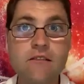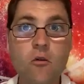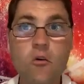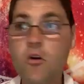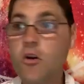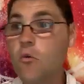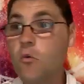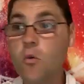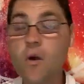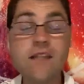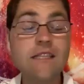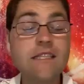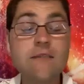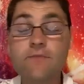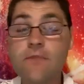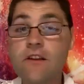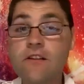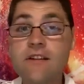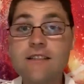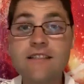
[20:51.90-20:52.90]
or what
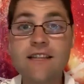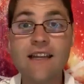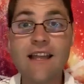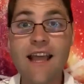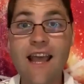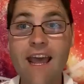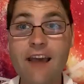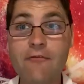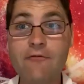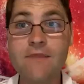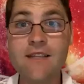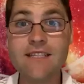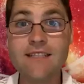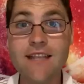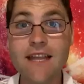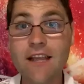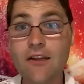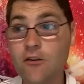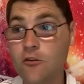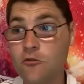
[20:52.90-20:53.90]
spirit's going to have me
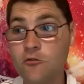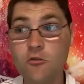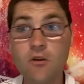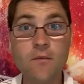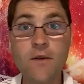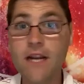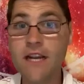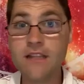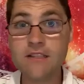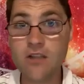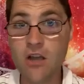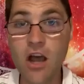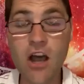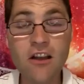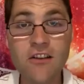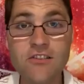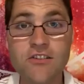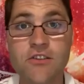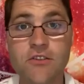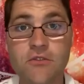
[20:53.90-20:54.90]
say or who I'm going to
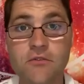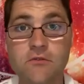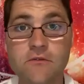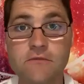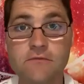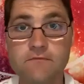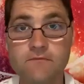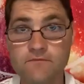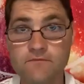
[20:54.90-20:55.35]
talk to